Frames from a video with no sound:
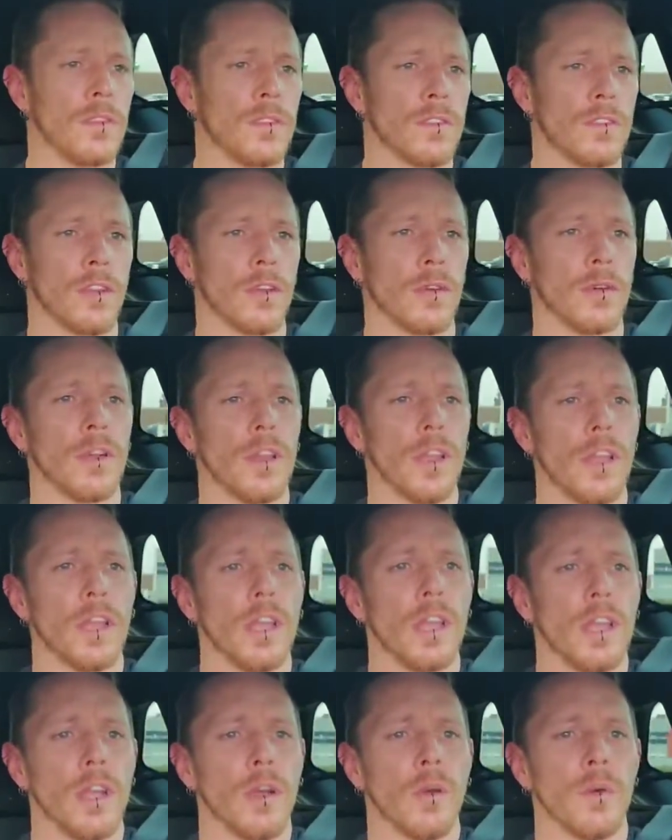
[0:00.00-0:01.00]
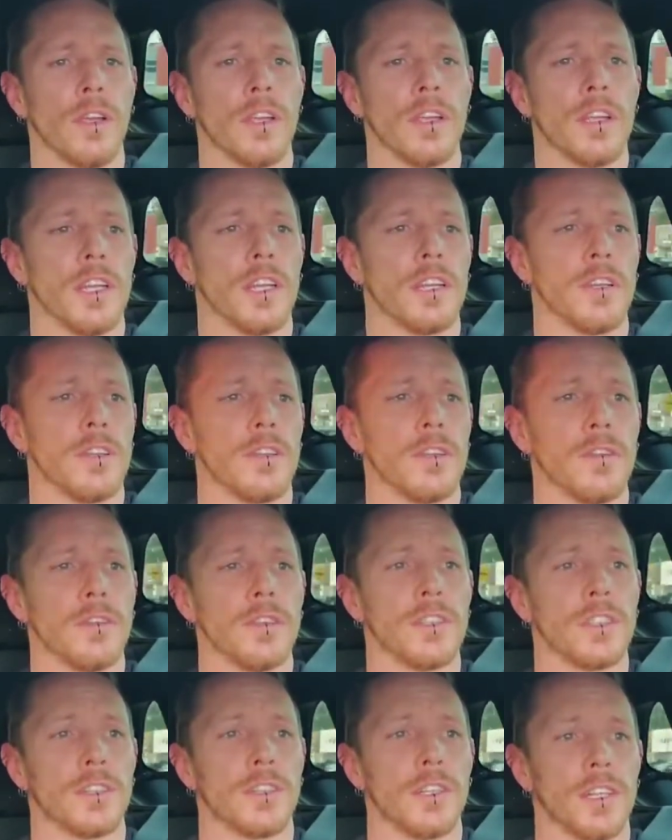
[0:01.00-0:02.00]
So what you need to do
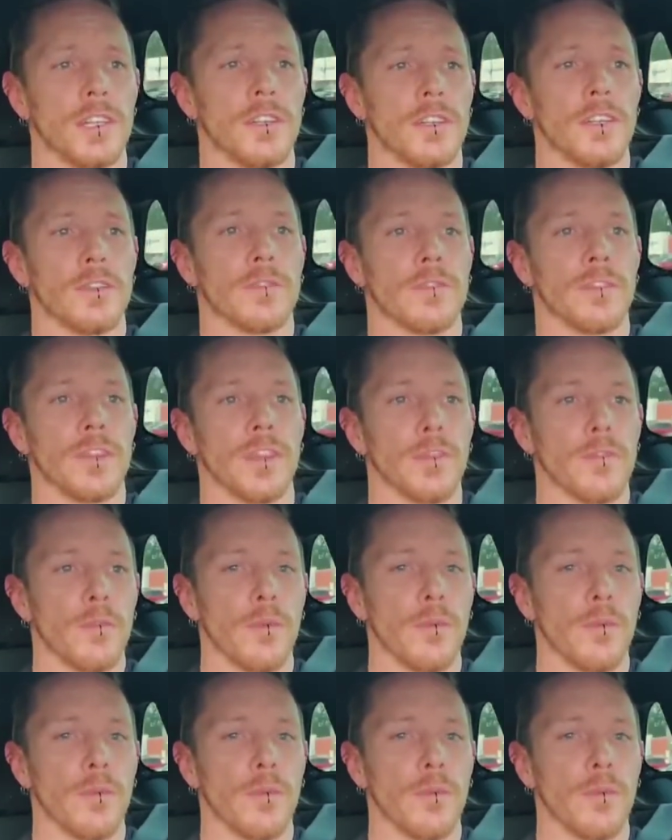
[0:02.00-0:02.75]
is you need to lift enough